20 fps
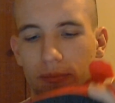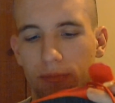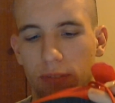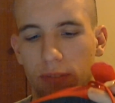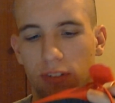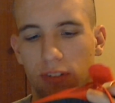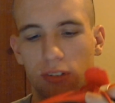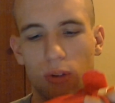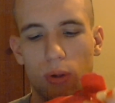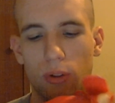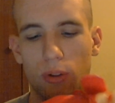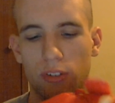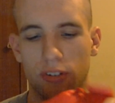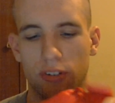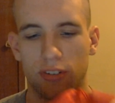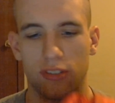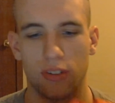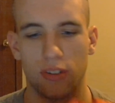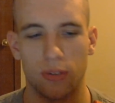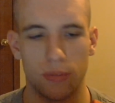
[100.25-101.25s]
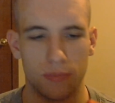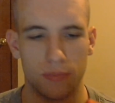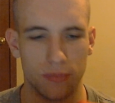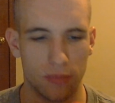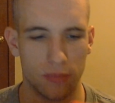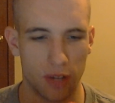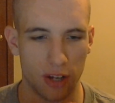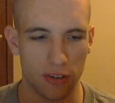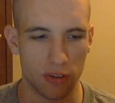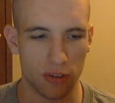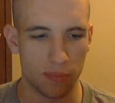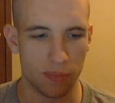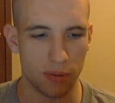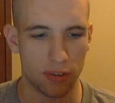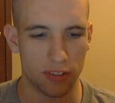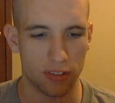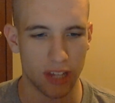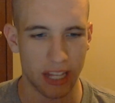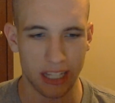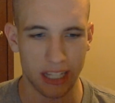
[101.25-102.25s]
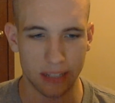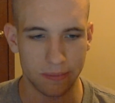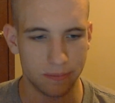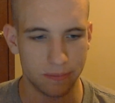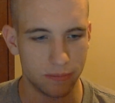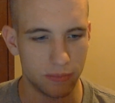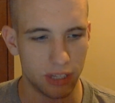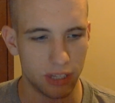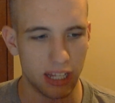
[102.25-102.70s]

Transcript: soles are still 100%,